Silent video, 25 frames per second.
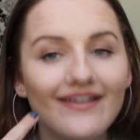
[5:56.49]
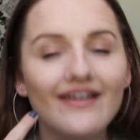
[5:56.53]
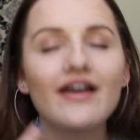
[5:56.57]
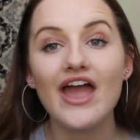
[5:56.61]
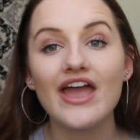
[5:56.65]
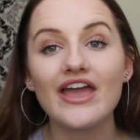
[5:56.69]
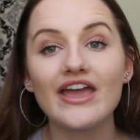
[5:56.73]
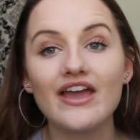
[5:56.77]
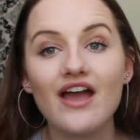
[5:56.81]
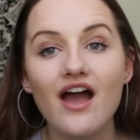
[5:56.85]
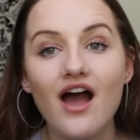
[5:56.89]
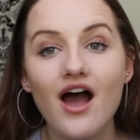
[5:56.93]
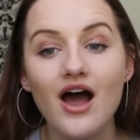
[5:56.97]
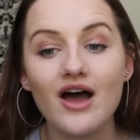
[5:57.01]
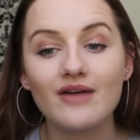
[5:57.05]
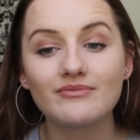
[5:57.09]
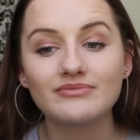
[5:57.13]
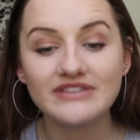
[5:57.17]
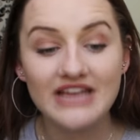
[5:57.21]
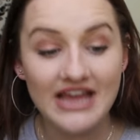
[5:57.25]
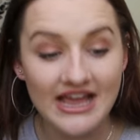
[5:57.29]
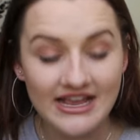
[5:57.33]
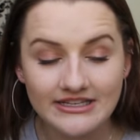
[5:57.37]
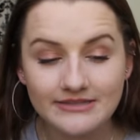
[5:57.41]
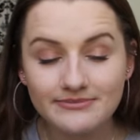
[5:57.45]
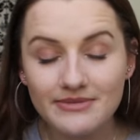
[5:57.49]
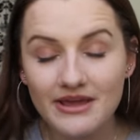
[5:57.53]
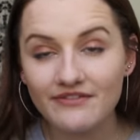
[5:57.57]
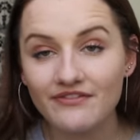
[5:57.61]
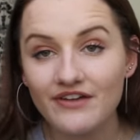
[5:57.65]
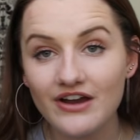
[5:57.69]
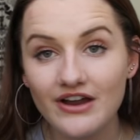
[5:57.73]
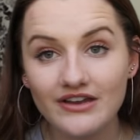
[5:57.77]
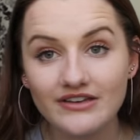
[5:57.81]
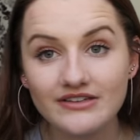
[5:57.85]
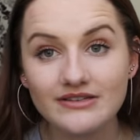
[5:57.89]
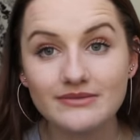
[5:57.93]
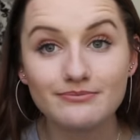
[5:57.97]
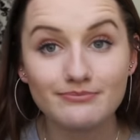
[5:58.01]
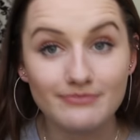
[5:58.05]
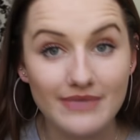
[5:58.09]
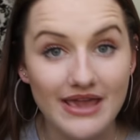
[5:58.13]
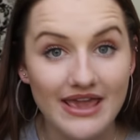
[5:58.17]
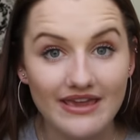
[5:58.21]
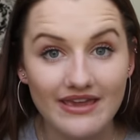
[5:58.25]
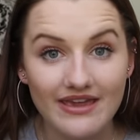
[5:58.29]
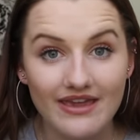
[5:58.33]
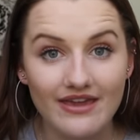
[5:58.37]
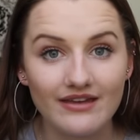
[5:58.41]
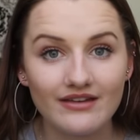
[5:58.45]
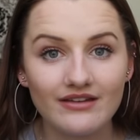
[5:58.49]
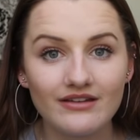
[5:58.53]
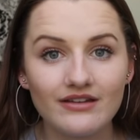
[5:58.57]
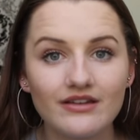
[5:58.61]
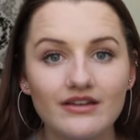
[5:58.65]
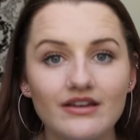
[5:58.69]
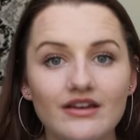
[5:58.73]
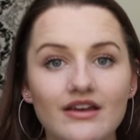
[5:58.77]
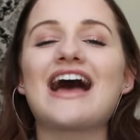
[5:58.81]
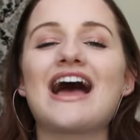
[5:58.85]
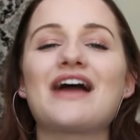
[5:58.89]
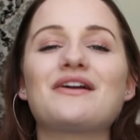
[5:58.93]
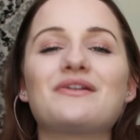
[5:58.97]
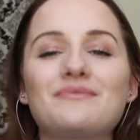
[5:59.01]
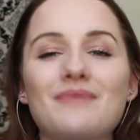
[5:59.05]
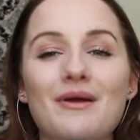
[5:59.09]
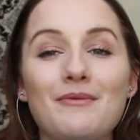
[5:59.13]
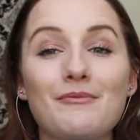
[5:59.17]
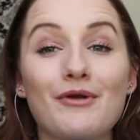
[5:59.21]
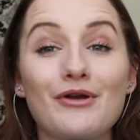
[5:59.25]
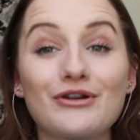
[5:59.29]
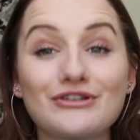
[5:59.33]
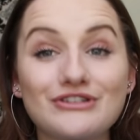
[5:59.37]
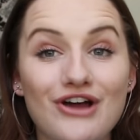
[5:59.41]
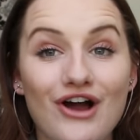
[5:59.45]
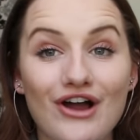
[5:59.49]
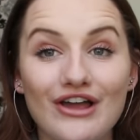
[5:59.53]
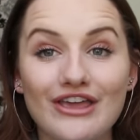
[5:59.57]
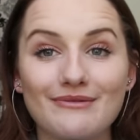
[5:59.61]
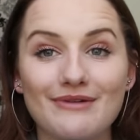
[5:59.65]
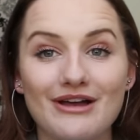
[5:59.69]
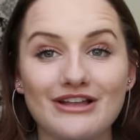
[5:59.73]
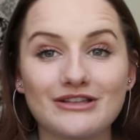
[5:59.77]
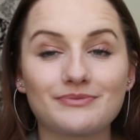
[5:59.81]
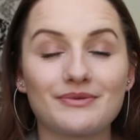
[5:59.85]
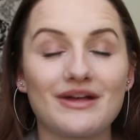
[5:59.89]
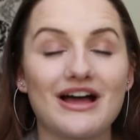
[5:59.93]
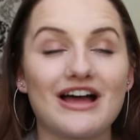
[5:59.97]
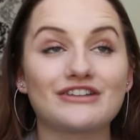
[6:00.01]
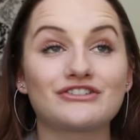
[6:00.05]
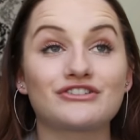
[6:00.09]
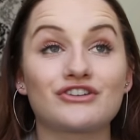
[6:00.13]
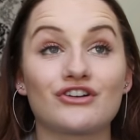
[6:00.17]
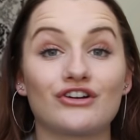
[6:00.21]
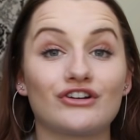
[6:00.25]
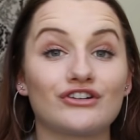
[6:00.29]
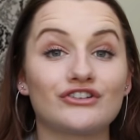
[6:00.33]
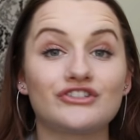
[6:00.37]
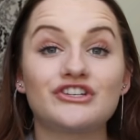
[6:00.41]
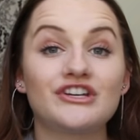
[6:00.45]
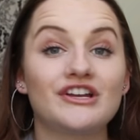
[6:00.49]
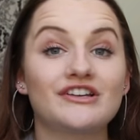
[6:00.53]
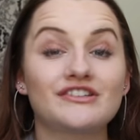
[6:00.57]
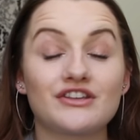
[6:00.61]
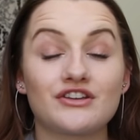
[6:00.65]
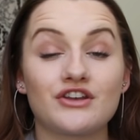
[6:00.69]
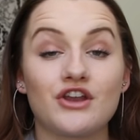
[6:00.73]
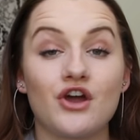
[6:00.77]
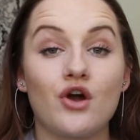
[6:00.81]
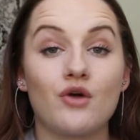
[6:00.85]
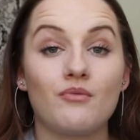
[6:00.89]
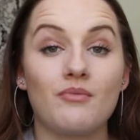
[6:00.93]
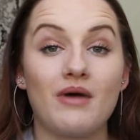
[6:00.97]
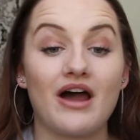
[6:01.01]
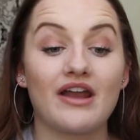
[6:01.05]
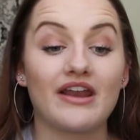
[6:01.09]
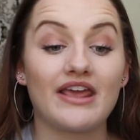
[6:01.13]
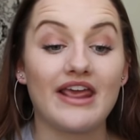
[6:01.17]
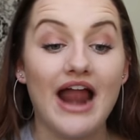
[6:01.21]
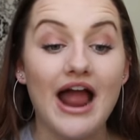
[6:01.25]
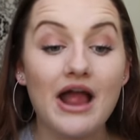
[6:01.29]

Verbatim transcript: I um, text my friend Megan. I remember her talking about Splash Girl and she doesn't know about it.